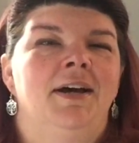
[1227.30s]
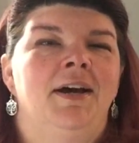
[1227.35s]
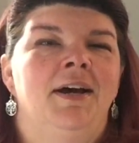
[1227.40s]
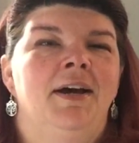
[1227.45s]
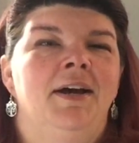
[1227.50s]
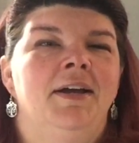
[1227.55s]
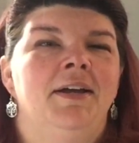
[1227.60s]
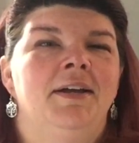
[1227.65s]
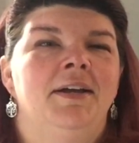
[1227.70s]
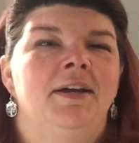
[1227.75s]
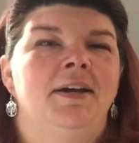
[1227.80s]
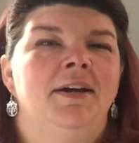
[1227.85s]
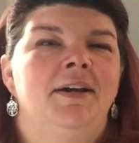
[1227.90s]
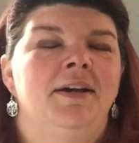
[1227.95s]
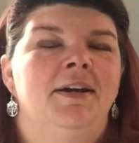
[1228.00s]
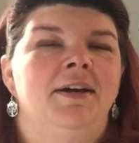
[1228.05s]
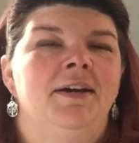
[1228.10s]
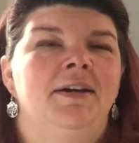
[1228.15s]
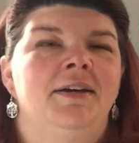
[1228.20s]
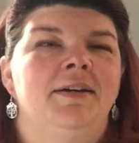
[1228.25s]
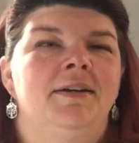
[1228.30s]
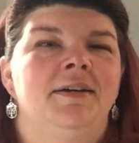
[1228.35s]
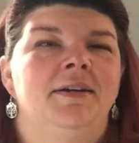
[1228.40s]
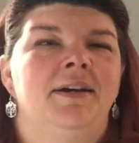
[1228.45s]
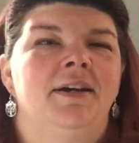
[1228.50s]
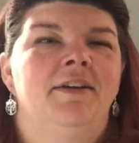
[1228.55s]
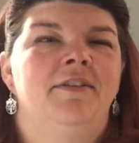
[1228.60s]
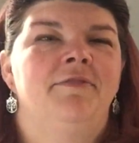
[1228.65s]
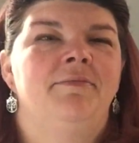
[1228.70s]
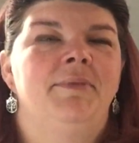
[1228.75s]
I've
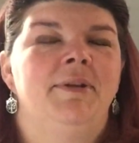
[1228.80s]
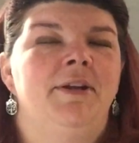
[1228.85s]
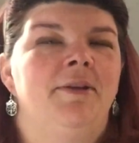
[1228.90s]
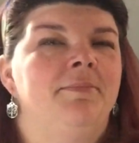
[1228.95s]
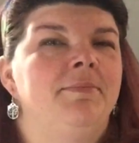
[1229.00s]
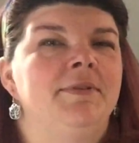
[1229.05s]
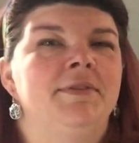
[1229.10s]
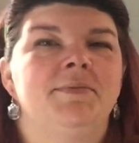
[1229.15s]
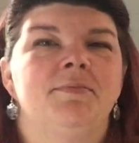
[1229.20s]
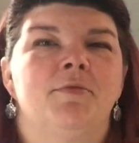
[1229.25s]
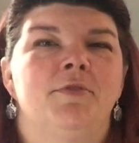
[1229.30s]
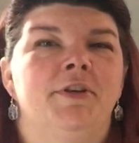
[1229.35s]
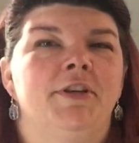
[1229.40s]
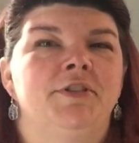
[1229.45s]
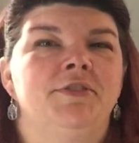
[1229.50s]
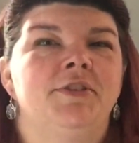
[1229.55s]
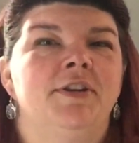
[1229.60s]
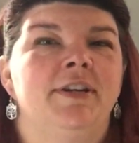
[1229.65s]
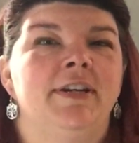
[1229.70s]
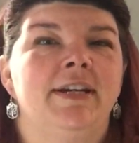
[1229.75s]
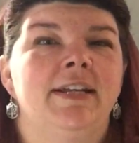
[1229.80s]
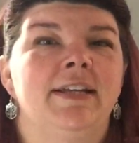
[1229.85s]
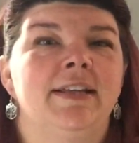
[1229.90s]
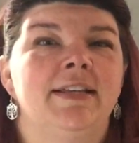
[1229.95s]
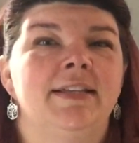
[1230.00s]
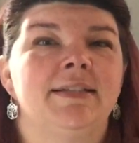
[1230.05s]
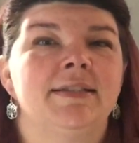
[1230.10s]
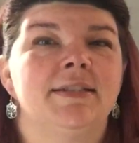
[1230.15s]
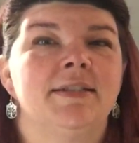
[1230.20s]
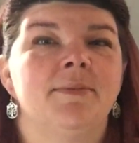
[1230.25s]
been up this morning trying to get
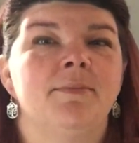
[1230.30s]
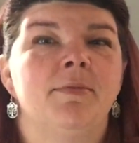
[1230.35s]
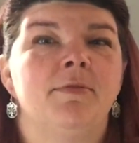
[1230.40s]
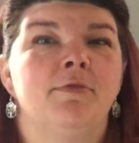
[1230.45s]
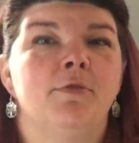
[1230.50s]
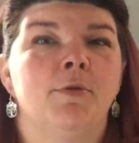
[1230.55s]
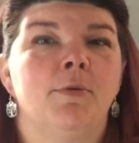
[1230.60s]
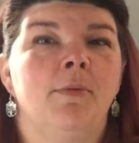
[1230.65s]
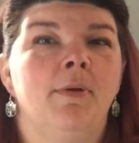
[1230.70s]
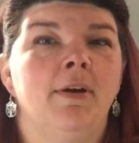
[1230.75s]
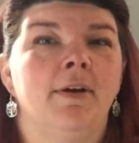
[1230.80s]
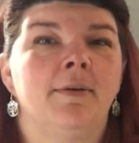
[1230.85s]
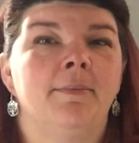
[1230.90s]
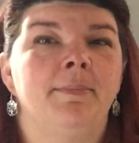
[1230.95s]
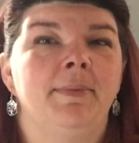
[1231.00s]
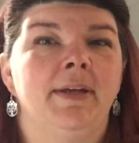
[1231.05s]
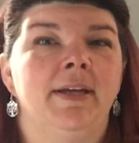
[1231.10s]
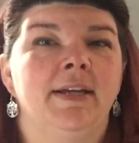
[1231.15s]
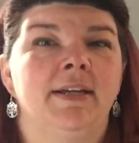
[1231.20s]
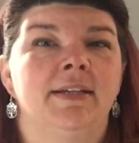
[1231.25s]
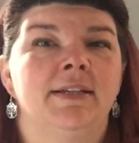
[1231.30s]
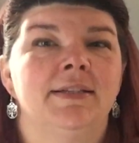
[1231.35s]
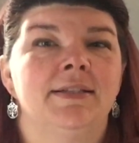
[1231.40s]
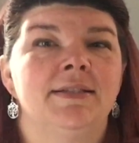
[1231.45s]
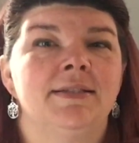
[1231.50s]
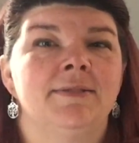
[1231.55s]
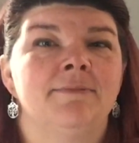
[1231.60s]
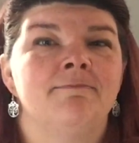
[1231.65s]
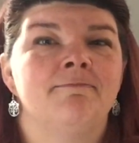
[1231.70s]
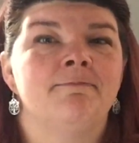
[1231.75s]
things done before work,
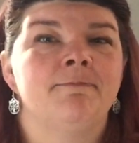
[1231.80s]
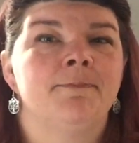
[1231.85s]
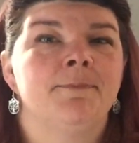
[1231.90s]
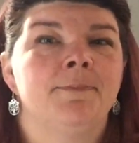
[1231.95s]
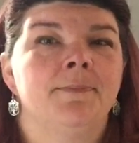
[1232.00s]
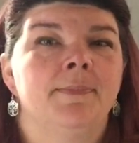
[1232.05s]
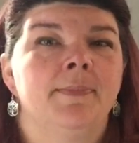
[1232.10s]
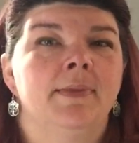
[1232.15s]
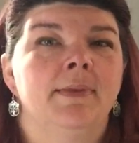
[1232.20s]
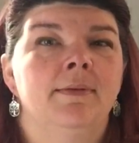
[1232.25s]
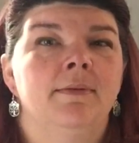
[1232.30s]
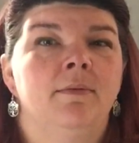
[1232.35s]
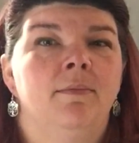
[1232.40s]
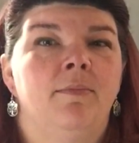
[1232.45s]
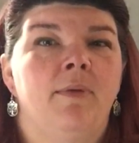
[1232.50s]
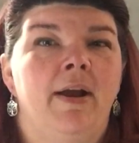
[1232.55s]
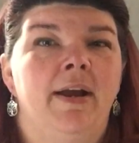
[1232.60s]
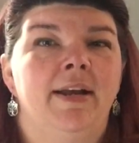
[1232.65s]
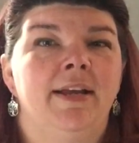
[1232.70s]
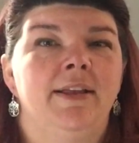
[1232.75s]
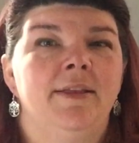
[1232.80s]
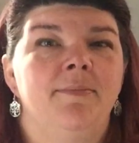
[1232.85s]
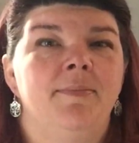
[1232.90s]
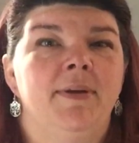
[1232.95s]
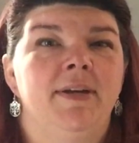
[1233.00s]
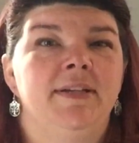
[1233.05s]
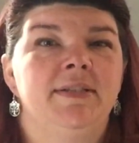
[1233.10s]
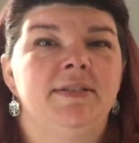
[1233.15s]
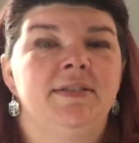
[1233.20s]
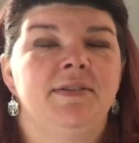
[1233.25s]
because riding the
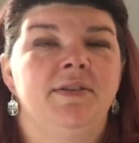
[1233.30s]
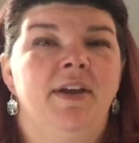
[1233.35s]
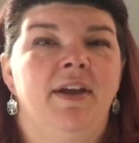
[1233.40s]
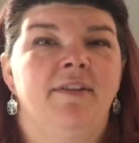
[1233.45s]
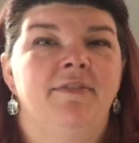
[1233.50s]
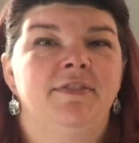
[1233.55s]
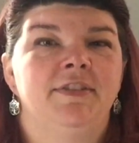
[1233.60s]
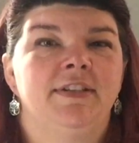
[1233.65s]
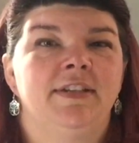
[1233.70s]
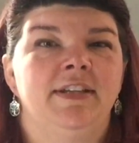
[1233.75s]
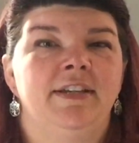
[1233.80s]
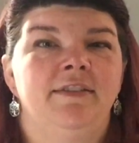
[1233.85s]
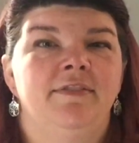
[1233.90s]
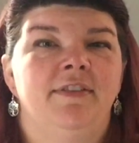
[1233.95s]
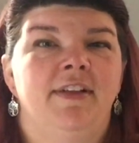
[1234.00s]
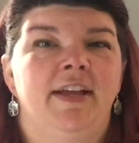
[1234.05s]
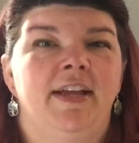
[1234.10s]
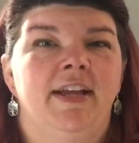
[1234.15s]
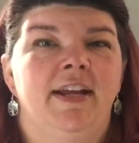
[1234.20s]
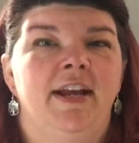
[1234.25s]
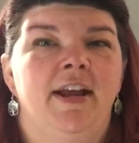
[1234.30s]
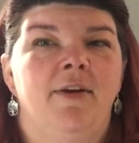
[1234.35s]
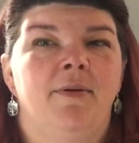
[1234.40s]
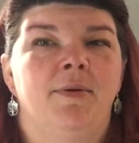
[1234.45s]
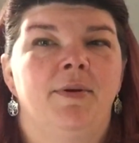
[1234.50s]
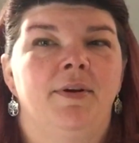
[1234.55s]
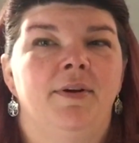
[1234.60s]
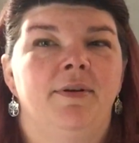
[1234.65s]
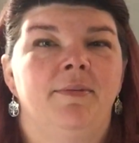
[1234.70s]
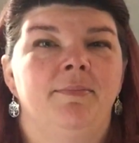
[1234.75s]
bus you have to leave like an
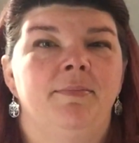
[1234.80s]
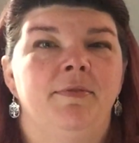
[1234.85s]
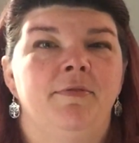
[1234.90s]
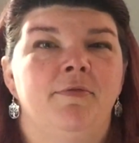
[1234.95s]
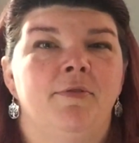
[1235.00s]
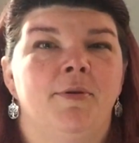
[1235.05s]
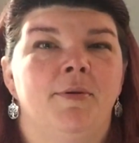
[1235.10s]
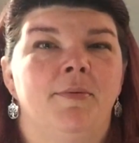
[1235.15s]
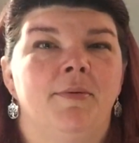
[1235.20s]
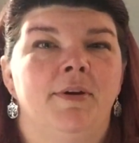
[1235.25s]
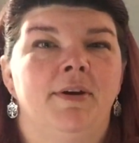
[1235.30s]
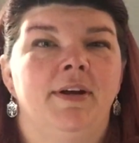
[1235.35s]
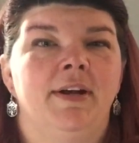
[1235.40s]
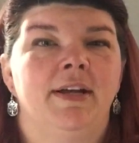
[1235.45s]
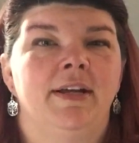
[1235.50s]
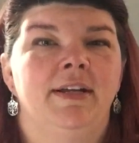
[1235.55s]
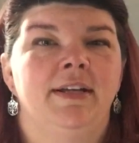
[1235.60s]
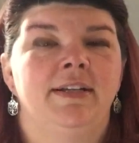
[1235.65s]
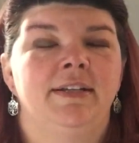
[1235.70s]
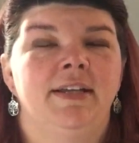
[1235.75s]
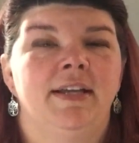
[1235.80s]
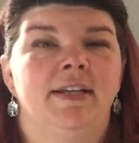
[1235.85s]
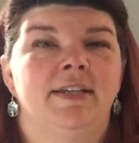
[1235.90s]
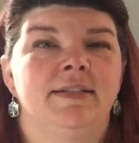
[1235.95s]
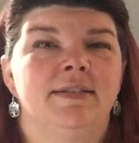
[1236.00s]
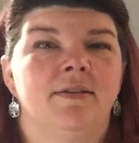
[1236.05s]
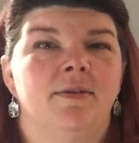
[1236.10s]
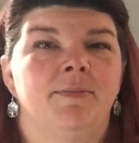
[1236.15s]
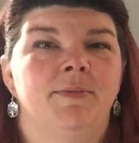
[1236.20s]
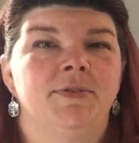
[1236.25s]
hour before work, and it
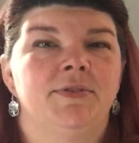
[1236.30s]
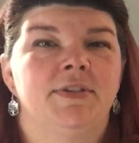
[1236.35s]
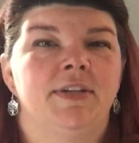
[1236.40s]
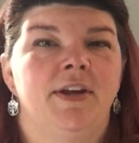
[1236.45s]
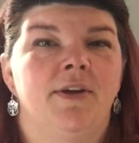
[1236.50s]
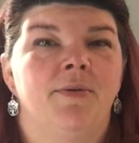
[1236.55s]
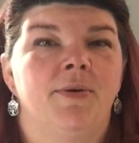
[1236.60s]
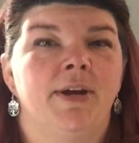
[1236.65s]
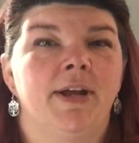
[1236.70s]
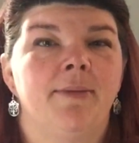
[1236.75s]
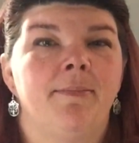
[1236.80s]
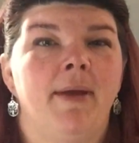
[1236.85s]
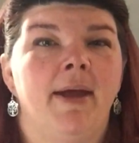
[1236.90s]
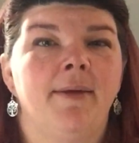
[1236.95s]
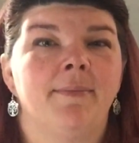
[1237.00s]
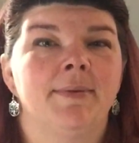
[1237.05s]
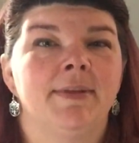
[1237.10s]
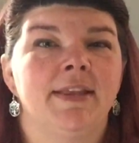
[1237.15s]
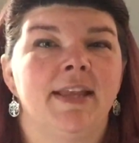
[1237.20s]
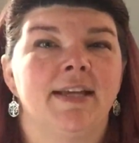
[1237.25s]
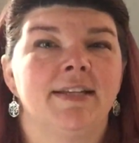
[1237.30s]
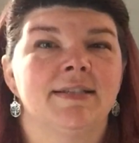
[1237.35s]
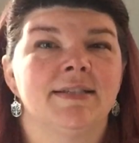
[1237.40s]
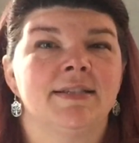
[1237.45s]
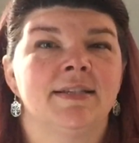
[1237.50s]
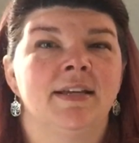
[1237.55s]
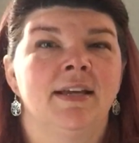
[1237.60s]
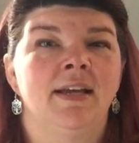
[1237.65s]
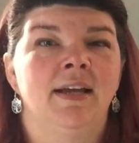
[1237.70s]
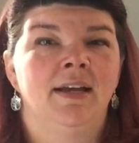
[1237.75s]
takes almost an hour to get back, but
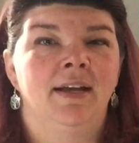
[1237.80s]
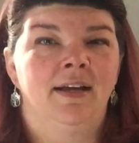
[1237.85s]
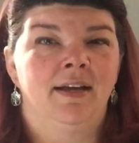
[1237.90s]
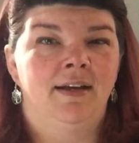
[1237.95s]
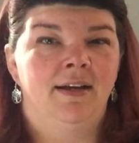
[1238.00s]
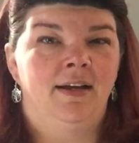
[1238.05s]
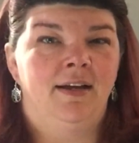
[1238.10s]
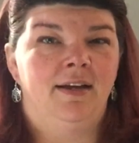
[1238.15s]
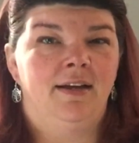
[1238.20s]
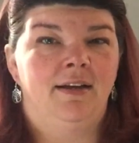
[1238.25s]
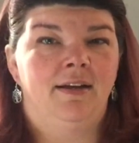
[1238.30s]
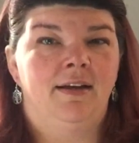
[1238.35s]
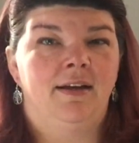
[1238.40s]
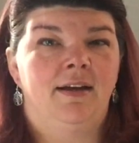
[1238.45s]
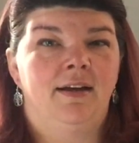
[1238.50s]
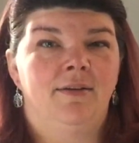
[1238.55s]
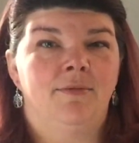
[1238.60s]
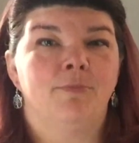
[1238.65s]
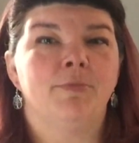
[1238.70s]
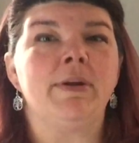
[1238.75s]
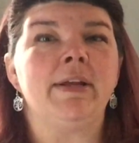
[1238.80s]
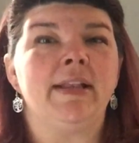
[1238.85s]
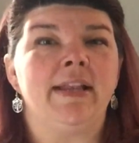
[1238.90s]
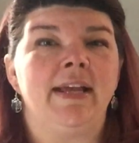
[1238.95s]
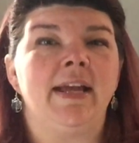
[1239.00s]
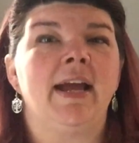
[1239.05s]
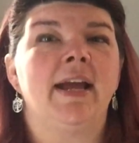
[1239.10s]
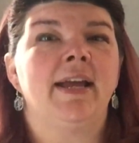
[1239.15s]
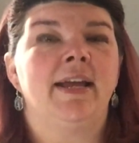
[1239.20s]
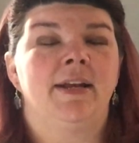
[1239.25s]
that's
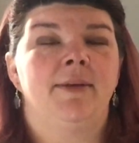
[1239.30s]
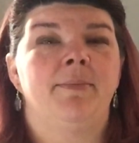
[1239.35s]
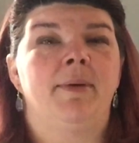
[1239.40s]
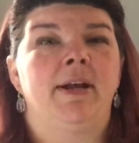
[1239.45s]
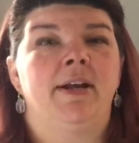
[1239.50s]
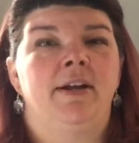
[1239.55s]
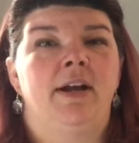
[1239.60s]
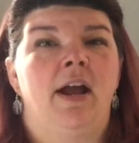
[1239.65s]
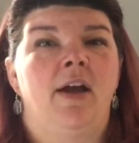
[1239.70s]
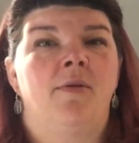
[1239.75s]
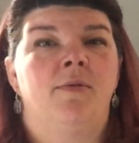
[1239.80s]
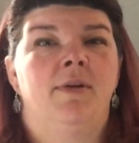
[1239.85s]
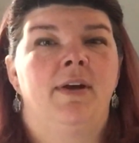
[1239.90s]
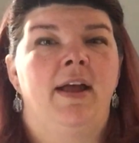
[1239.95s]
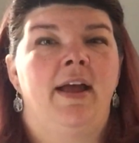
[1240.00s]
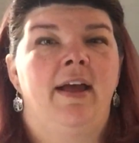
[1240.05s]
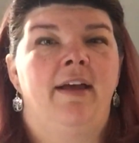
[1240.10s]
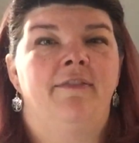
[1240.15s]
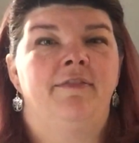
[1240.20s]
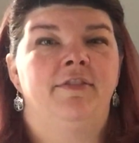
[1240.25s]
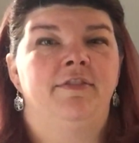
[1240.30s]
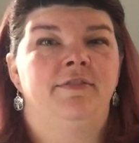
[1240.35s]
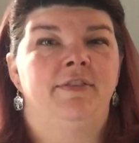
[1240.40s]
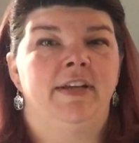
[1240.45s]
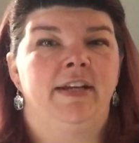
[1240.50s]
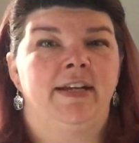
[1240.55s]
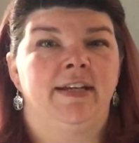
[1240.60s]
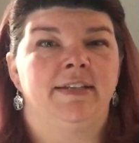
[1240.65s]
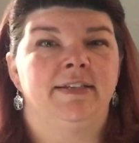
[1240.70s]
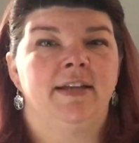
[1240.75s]
really, I get about an hour and a half of
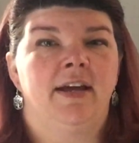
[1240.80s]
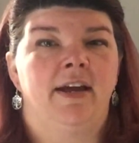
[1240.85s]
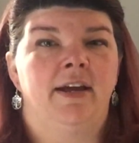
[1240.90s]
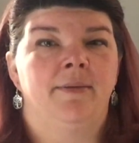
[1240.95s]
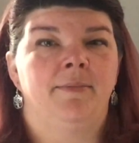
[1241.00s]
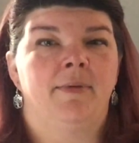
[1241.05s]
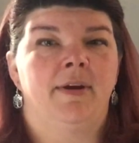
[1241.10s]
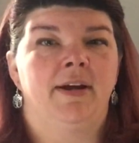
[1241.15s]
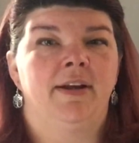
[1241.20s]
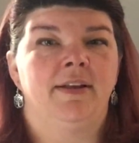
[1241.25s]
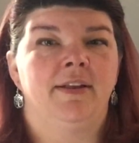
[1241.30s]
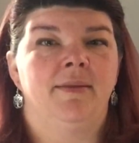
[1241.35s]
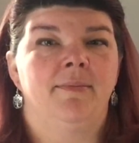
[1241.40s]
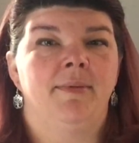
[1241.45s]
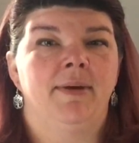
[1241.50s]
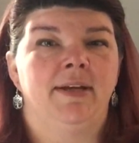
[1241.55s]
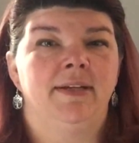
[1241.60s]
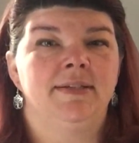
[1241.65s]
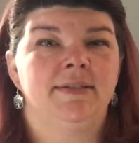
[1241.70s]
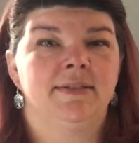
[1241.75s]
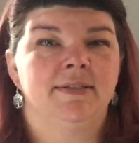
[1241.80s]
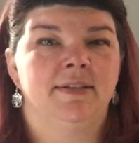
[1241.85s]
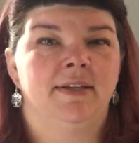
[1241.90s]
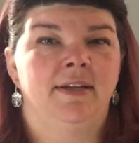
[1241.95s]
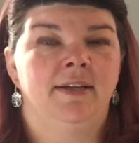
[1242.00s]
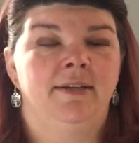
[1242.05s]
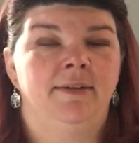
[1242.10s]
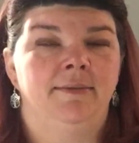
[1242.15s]
knitting time riding the bus.